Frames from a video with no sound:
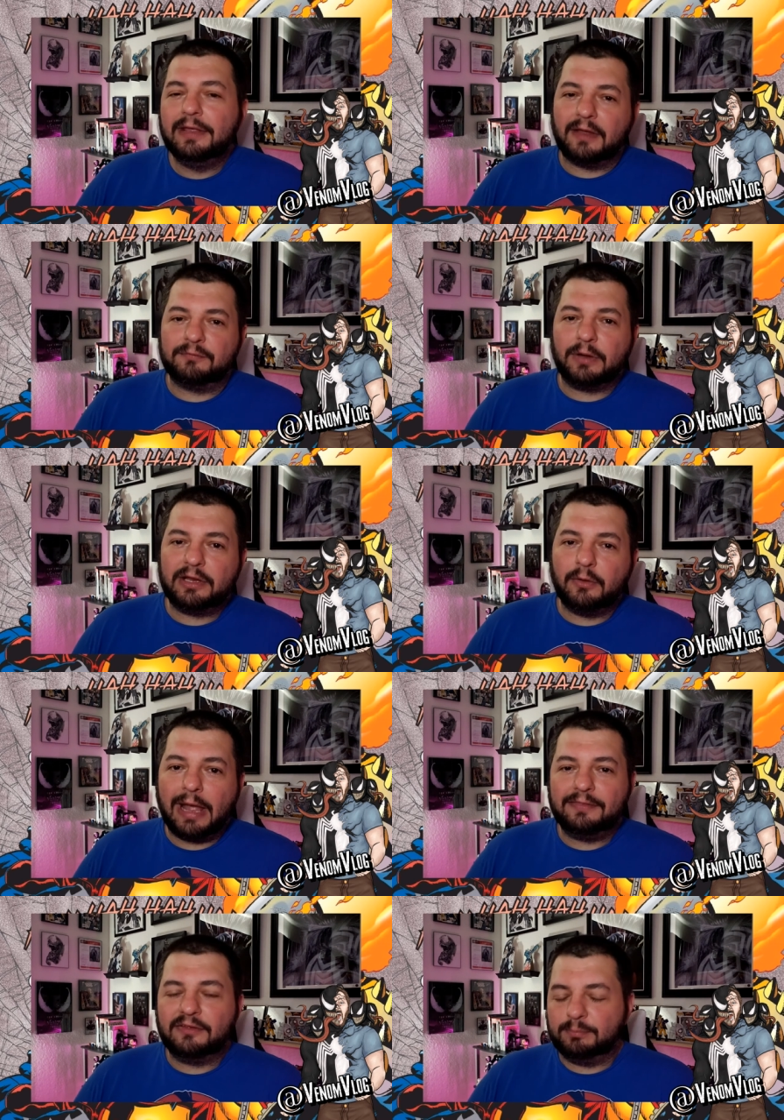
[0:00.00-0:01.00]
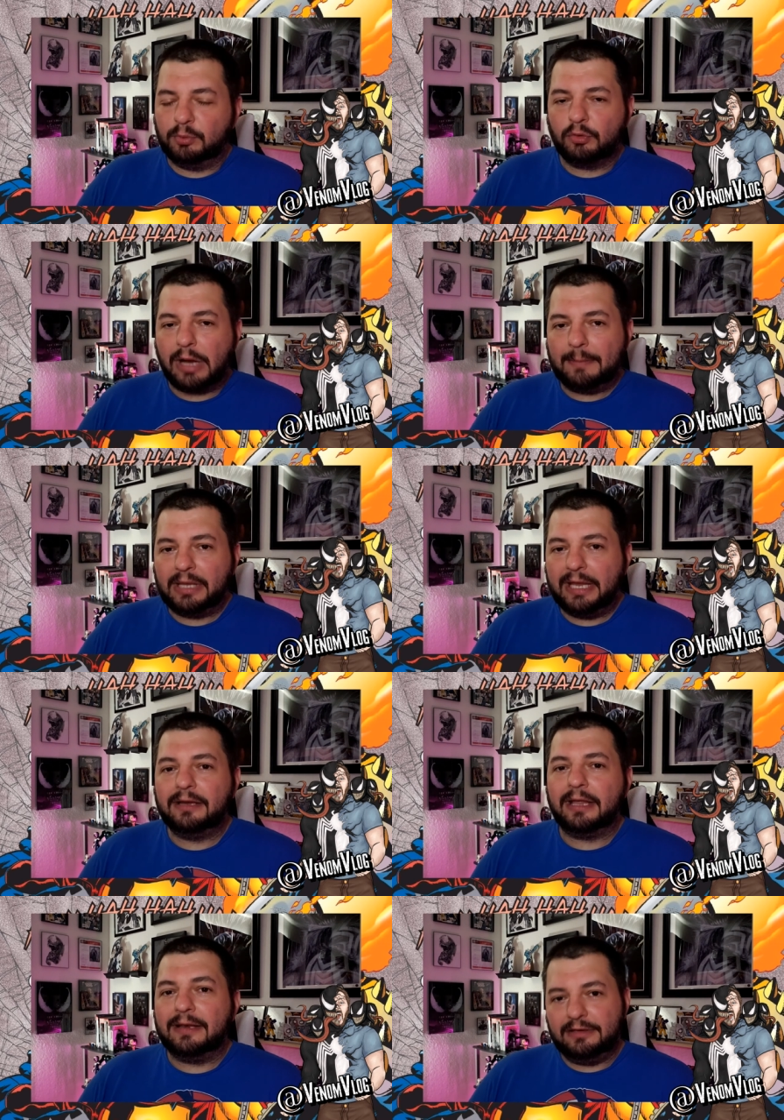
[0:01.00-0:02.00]
that Franco had this bullcrap
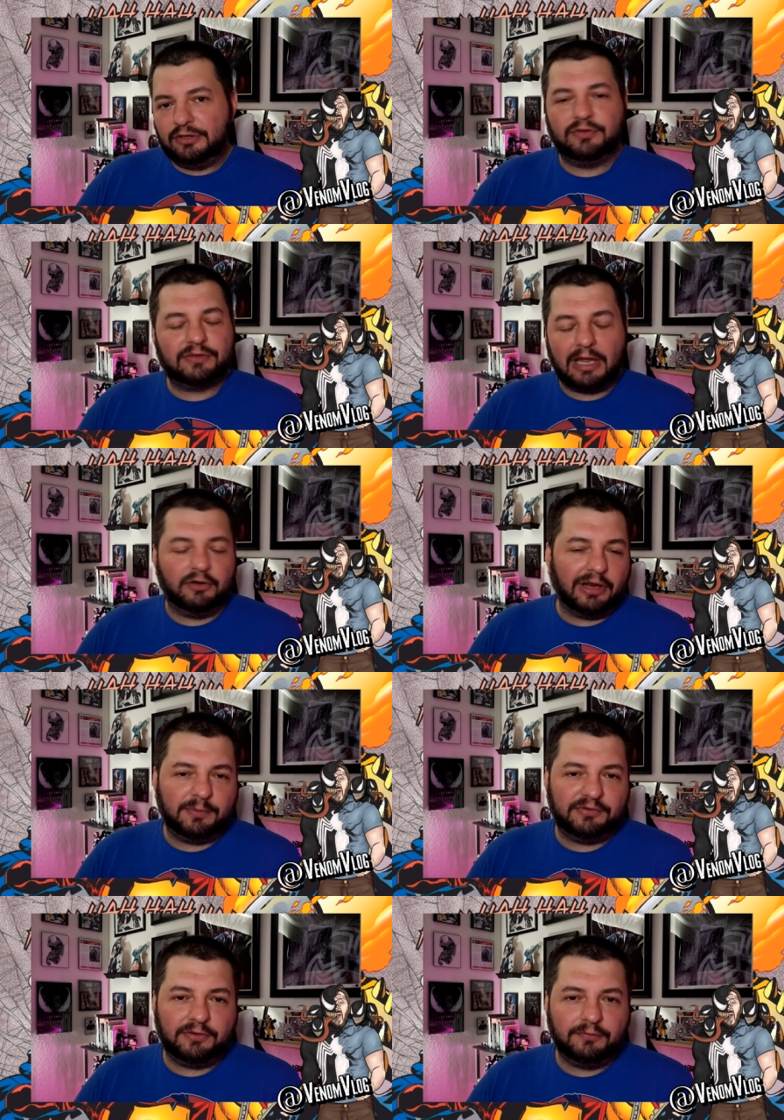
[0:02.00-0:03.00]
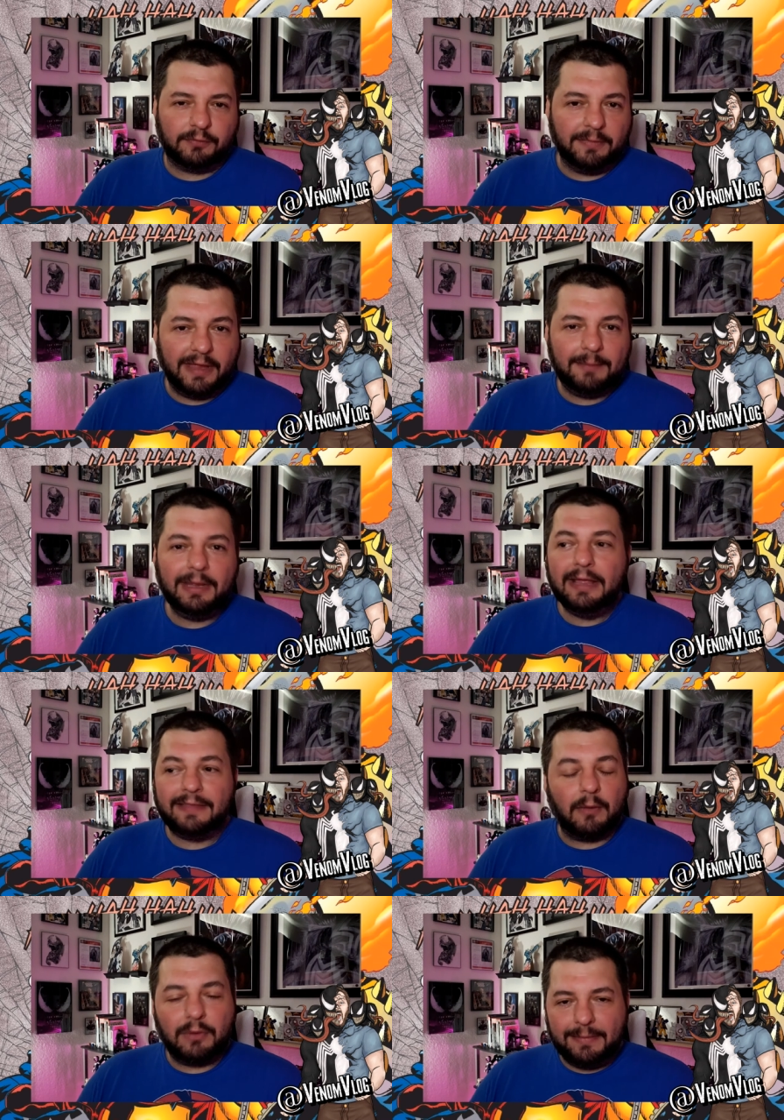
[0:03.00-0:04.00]
plan, and you just got your exposition from them.
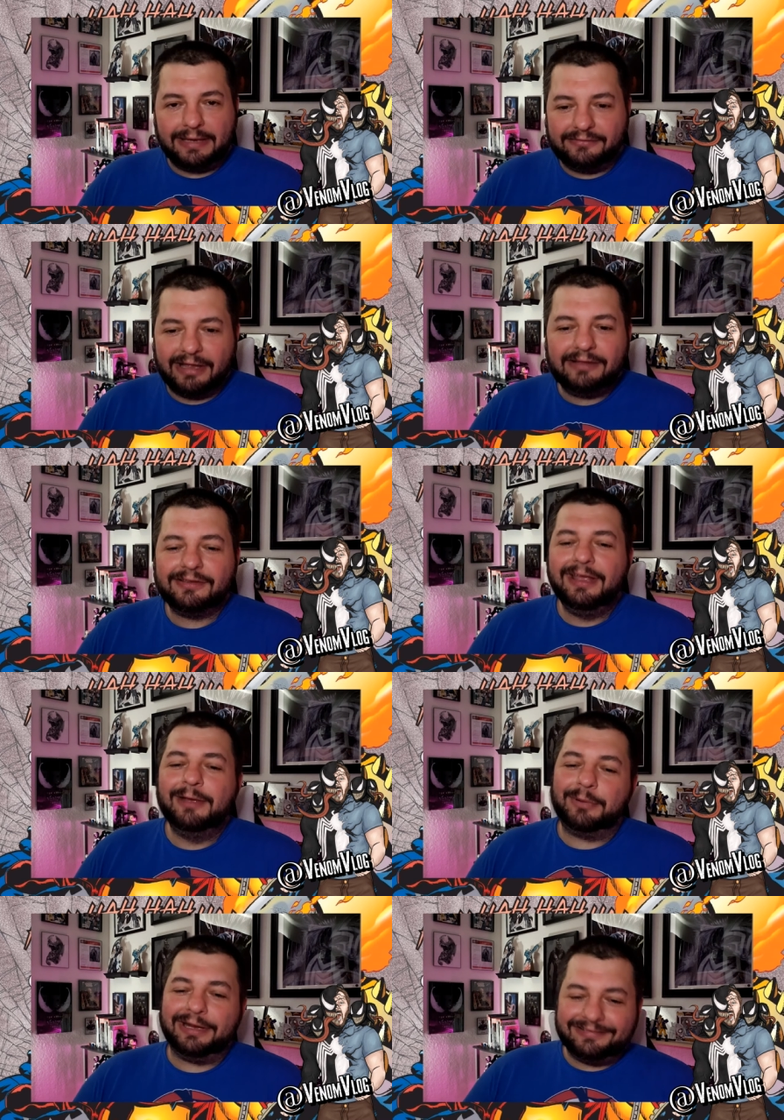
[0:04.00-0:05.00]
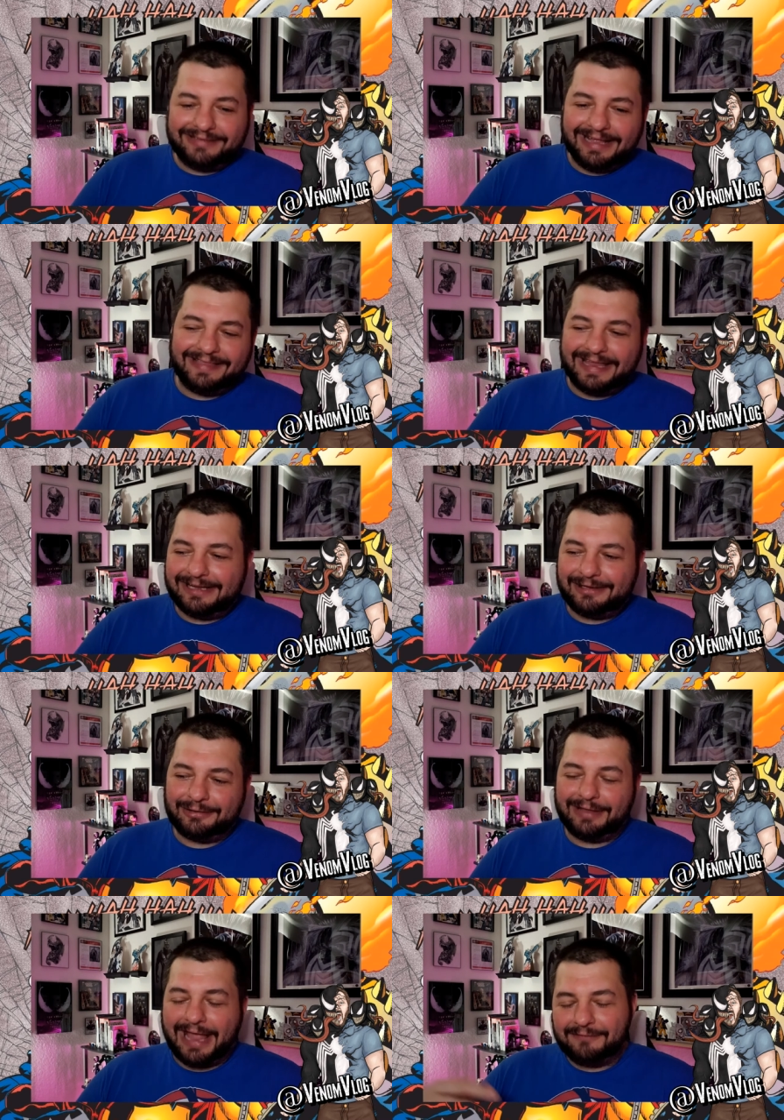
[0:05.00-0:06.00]
That would have made sense. But instead, they
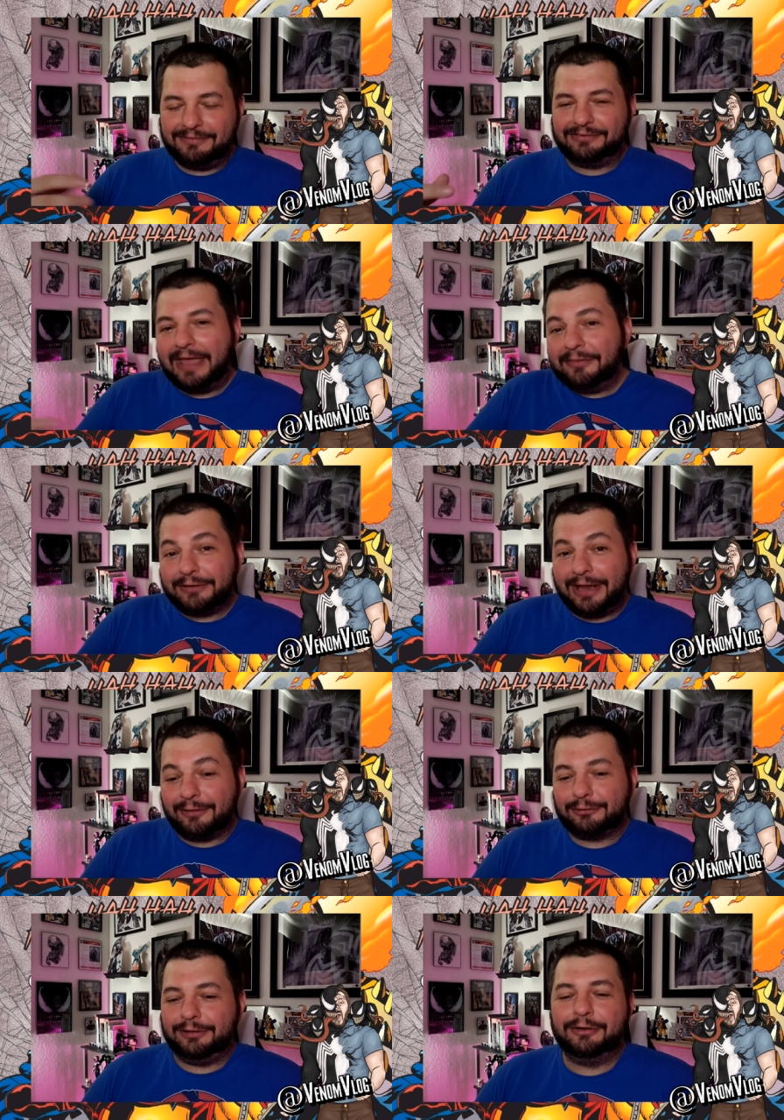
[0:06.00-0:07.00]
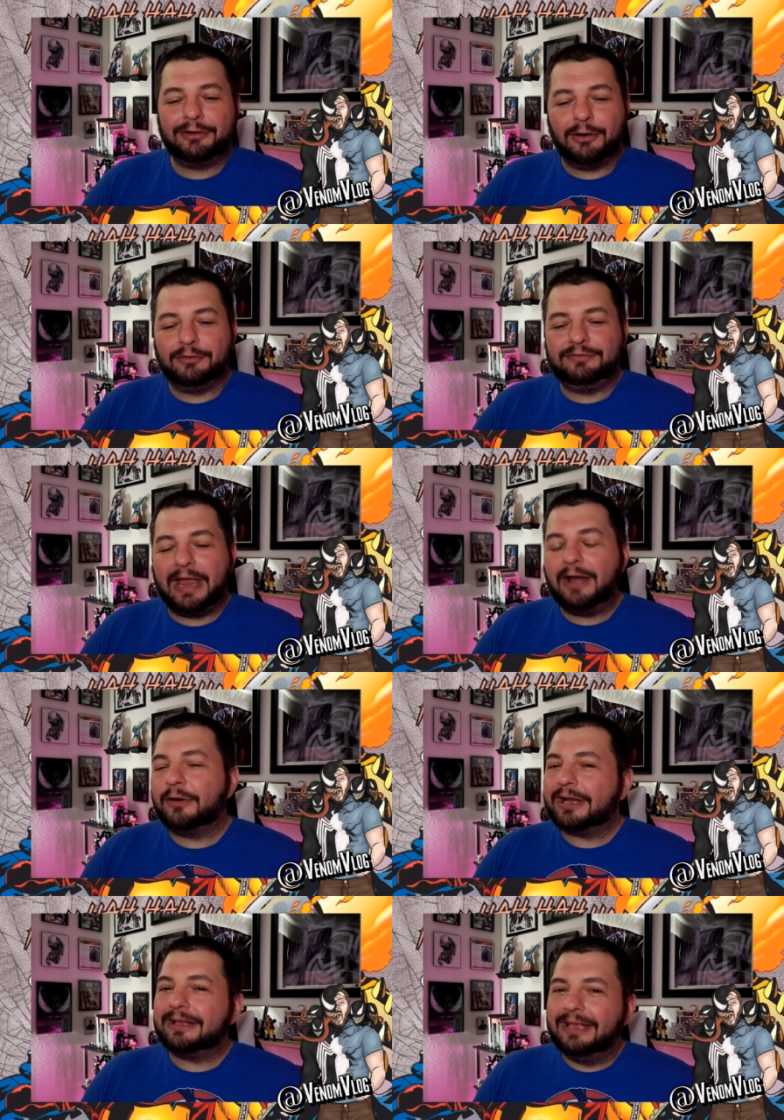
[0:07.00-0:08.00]
have this other character in there called Tarek